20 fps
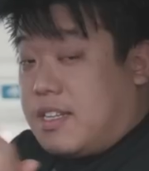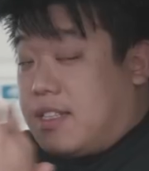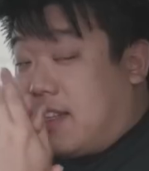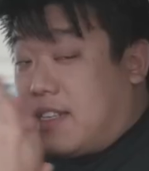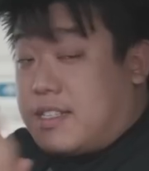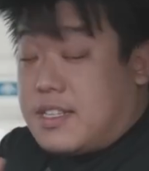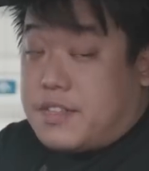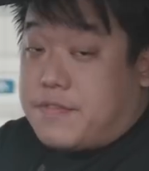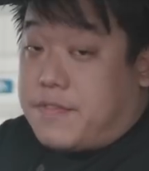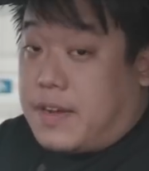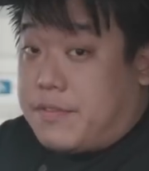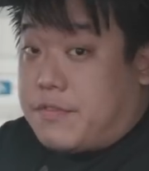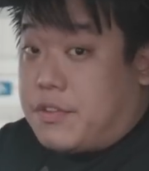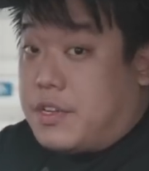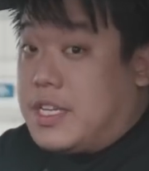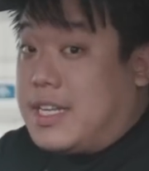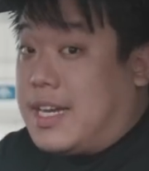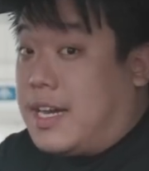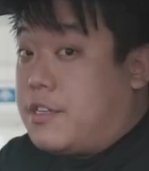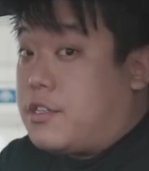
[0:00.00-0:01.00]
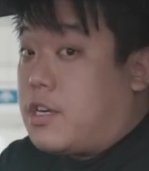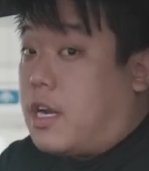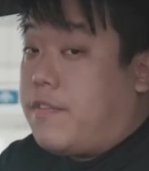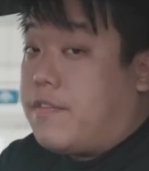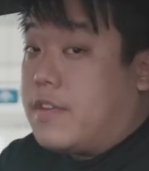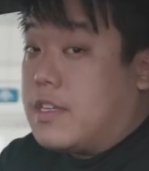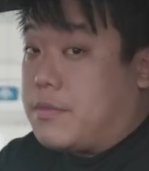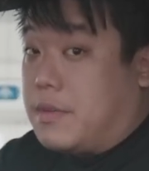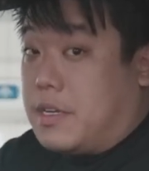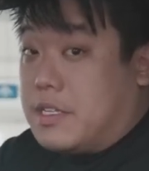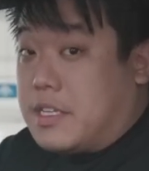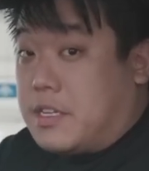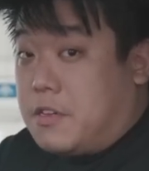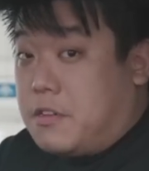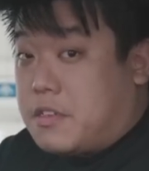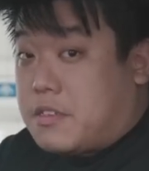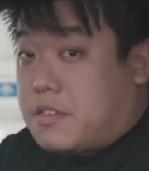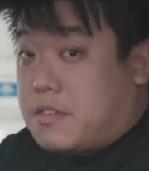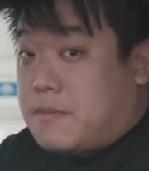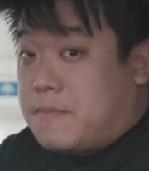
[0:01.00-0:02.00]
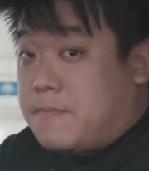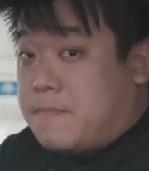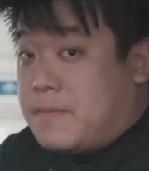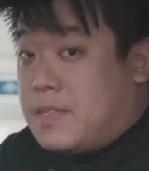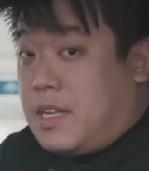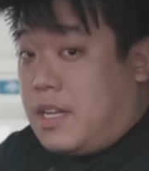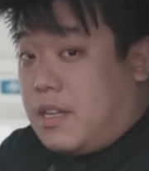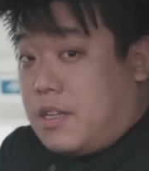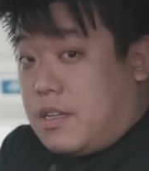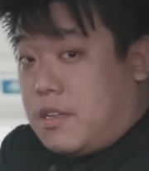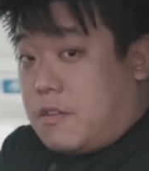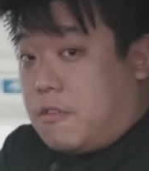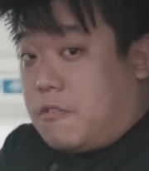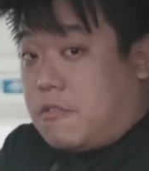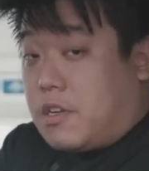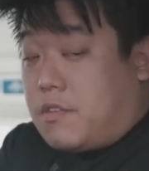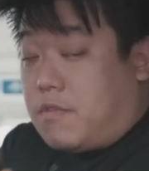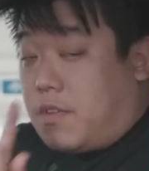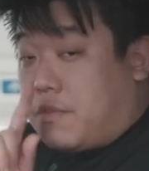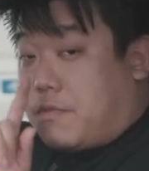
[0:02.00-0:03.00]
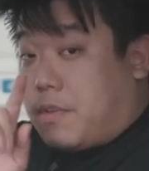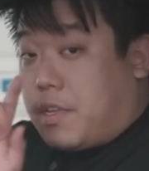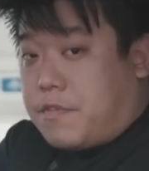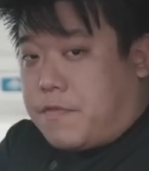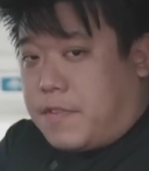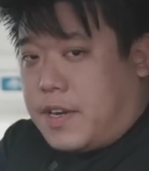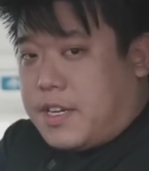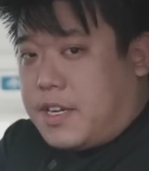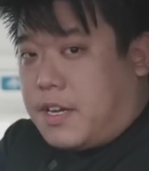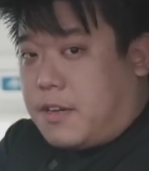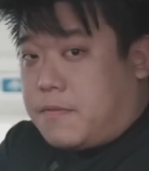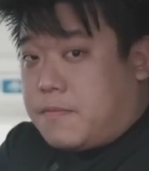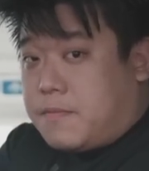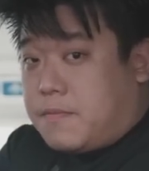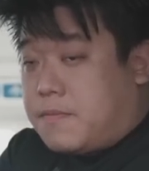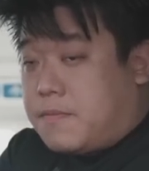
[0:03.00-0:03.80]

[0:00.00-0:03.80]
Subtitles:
does this 520i drive as well as it looks? Only one way to find out.